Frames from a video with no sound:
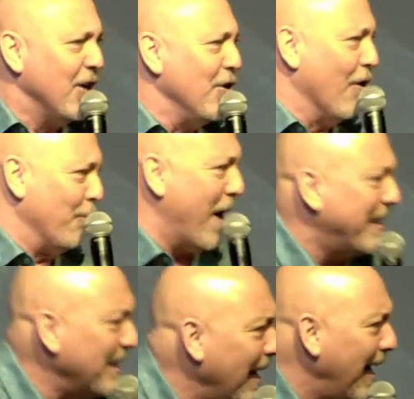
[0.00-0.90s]
you're a
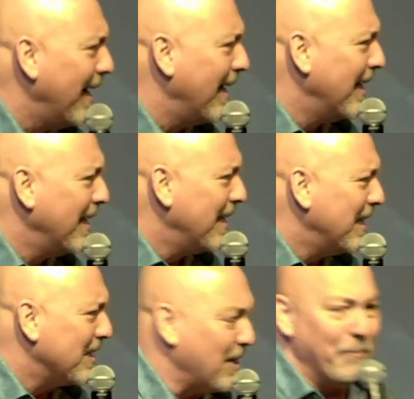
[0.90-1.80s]
regular,
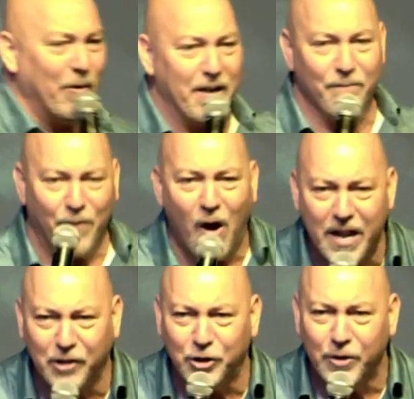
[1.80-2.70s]
Somebody
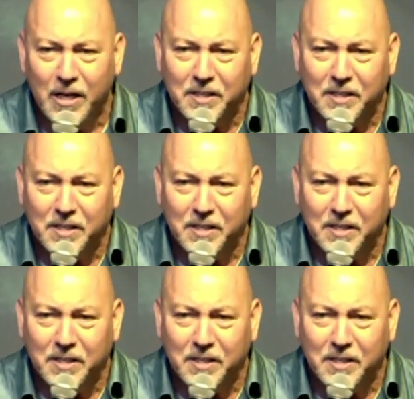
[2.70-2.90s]
invited you.